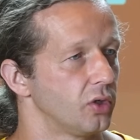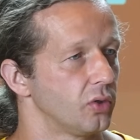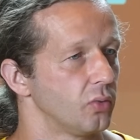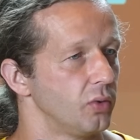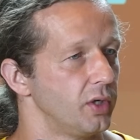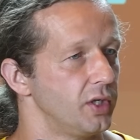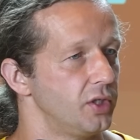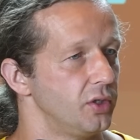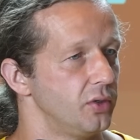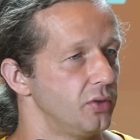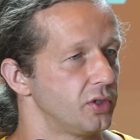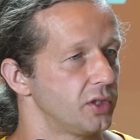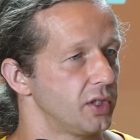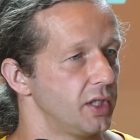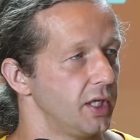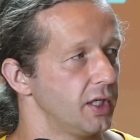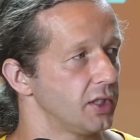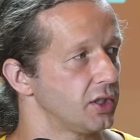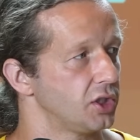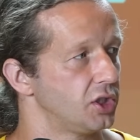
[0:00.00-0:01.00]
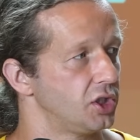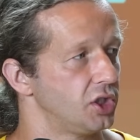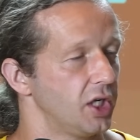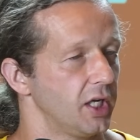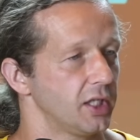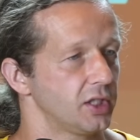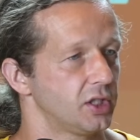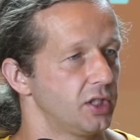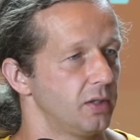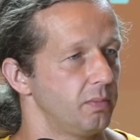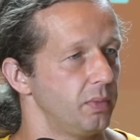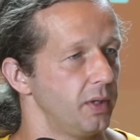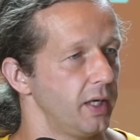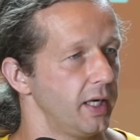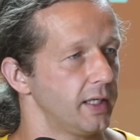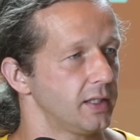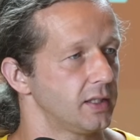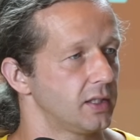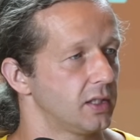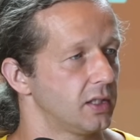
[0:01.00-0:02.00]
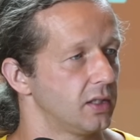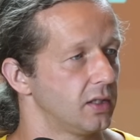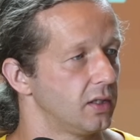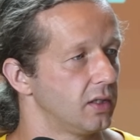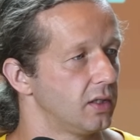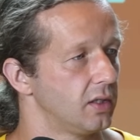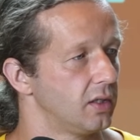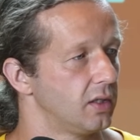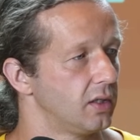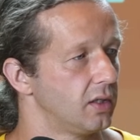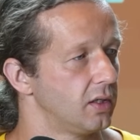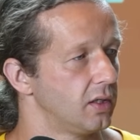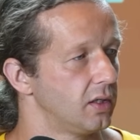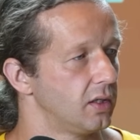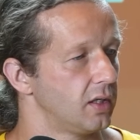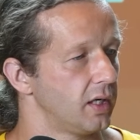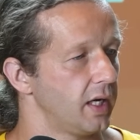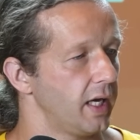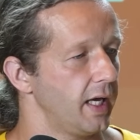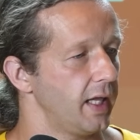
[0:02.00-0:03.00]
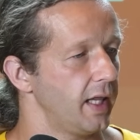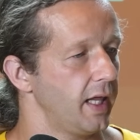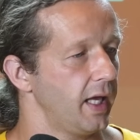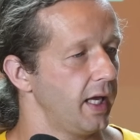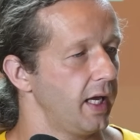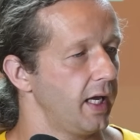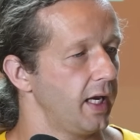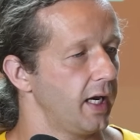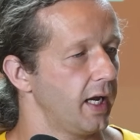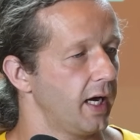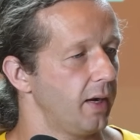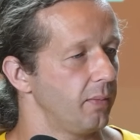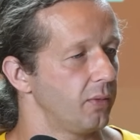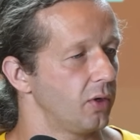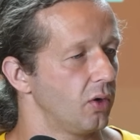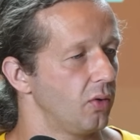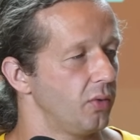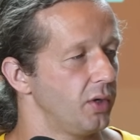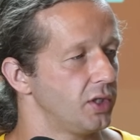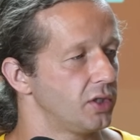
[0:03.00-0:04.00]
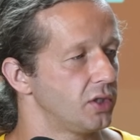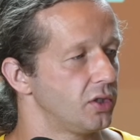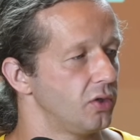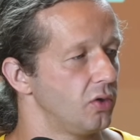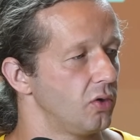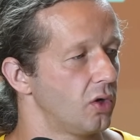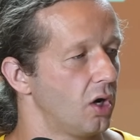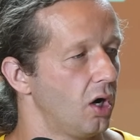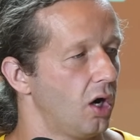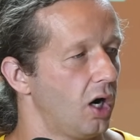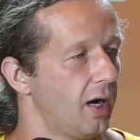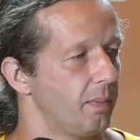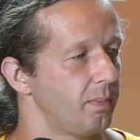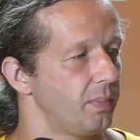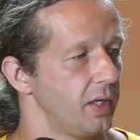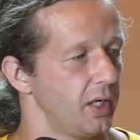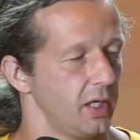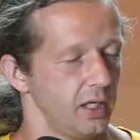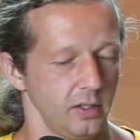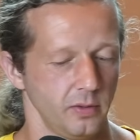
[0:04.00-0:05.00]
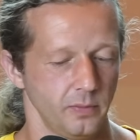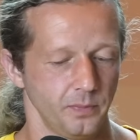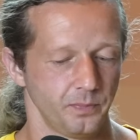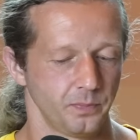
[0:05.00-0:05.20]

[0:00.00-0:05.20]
reduce this just a bit, and then I'm going to copy